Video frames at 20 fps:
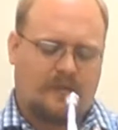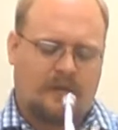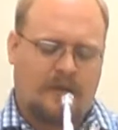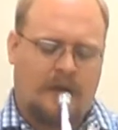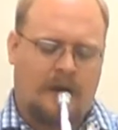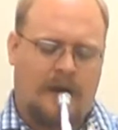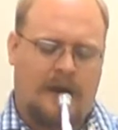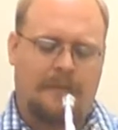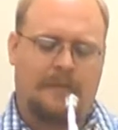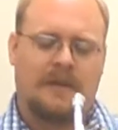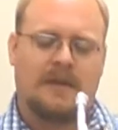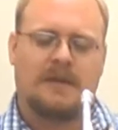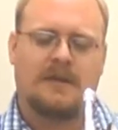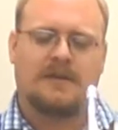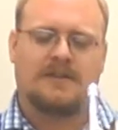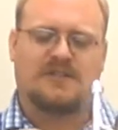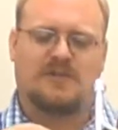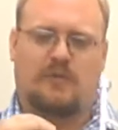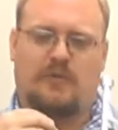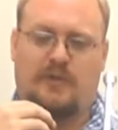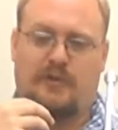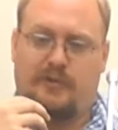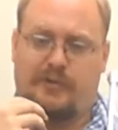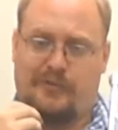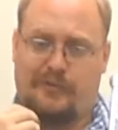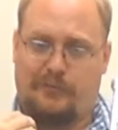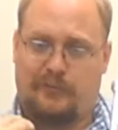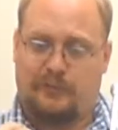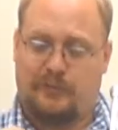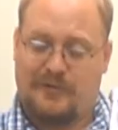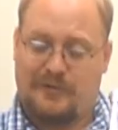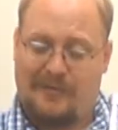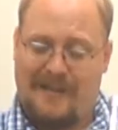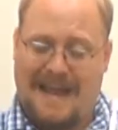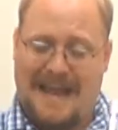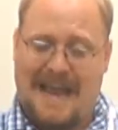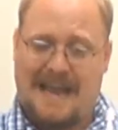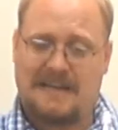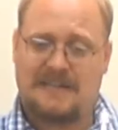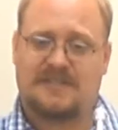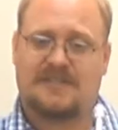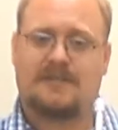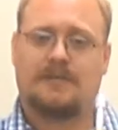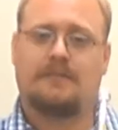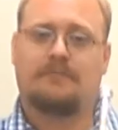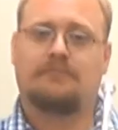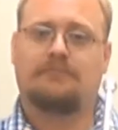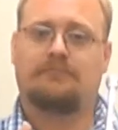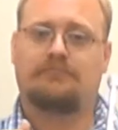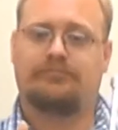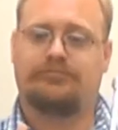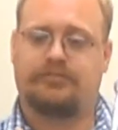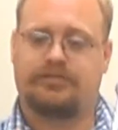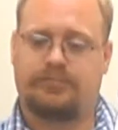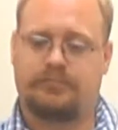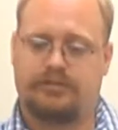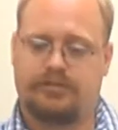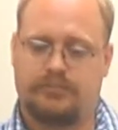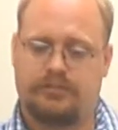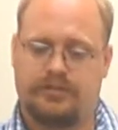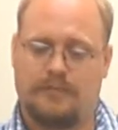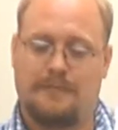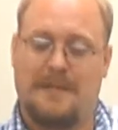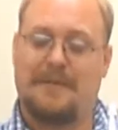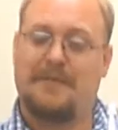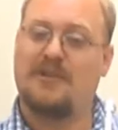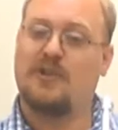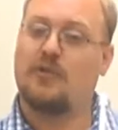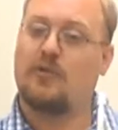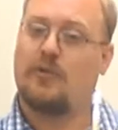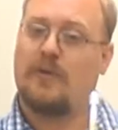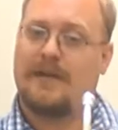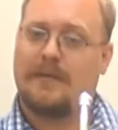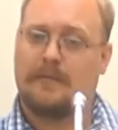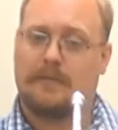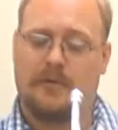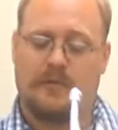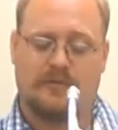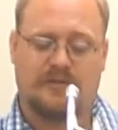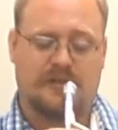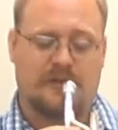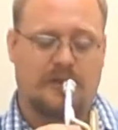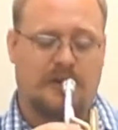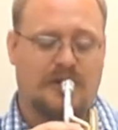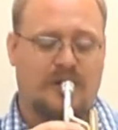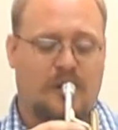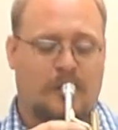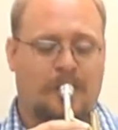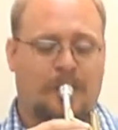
All right, so we relax, maybe don't quite blow as hard,